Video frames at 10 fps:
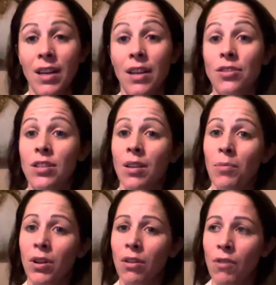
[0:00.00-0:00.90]
Interesting
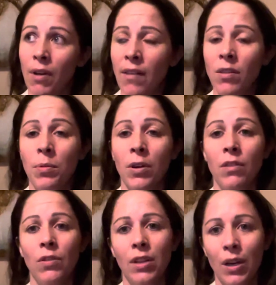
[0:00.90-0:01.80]
point of view, I have the point of
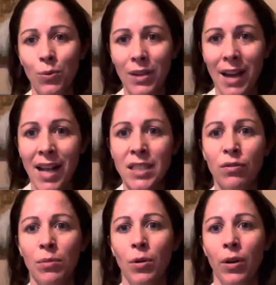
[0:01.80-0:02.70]
view that I wouldn't ask
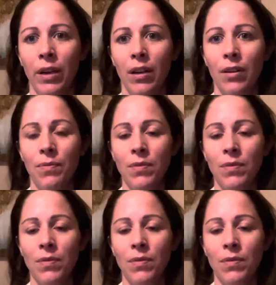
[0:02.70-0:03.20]
for more here.